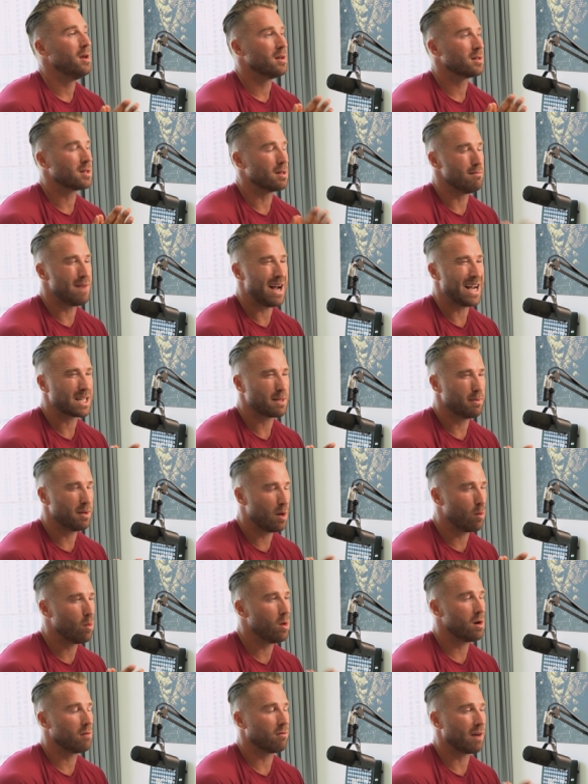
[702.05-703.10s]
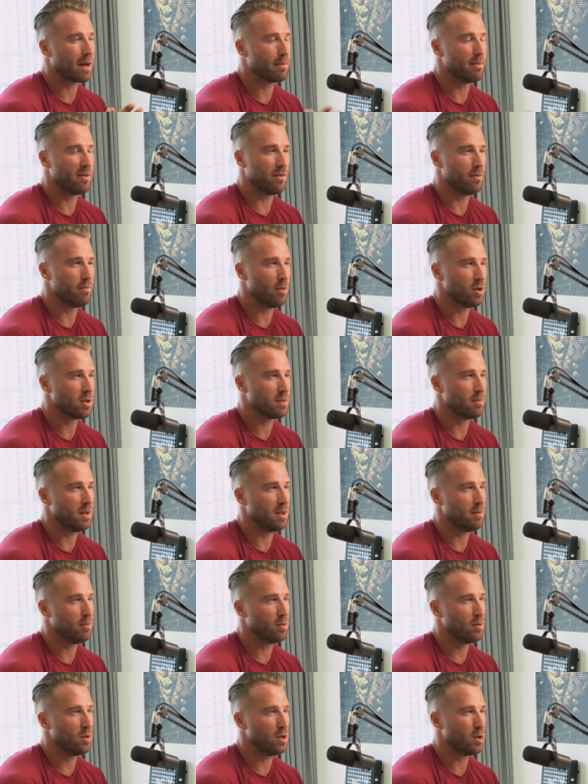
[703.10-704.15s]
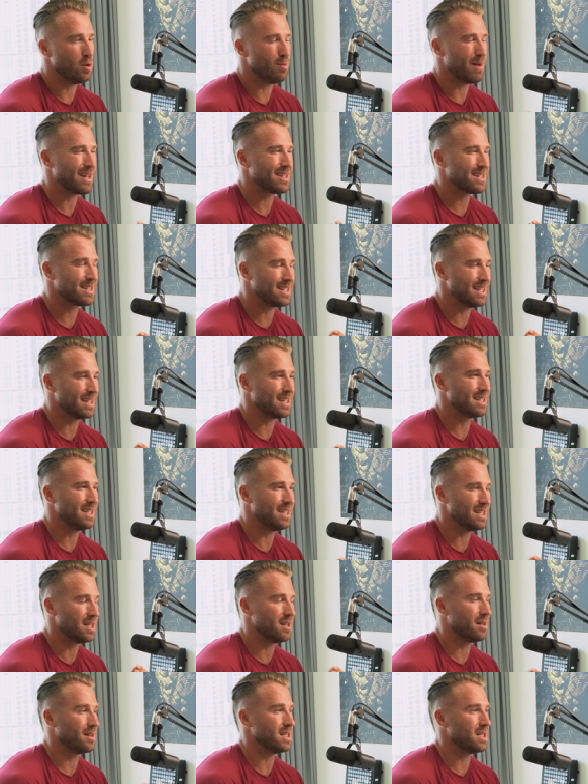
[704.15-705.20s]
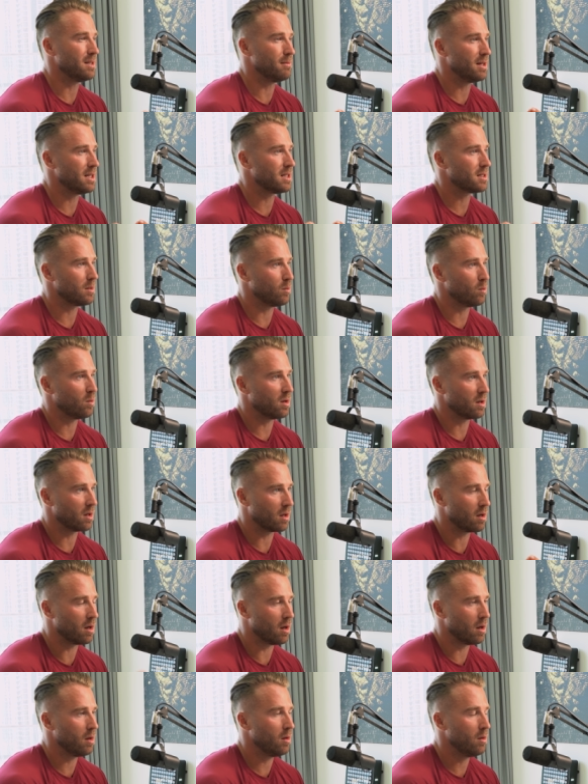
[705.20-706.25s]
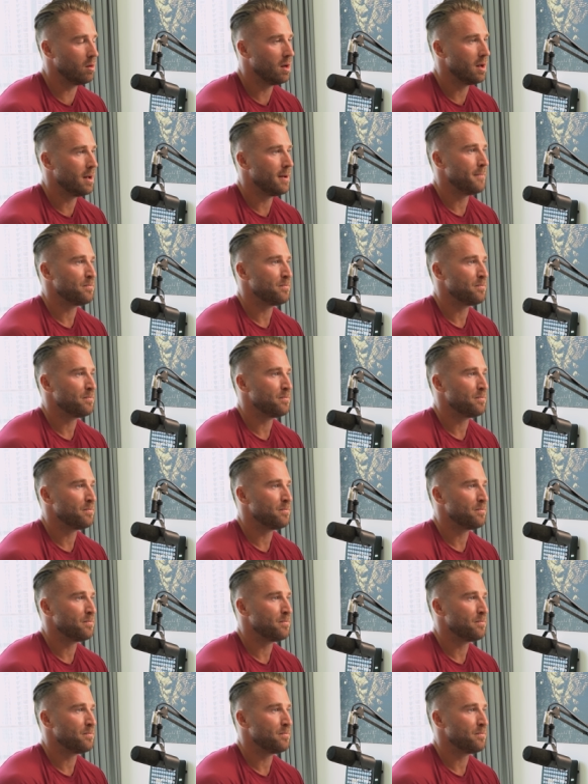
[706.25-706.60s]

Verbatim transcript: So maximally, I work recommend for most people, you do about 60 to 90 minutes in one go.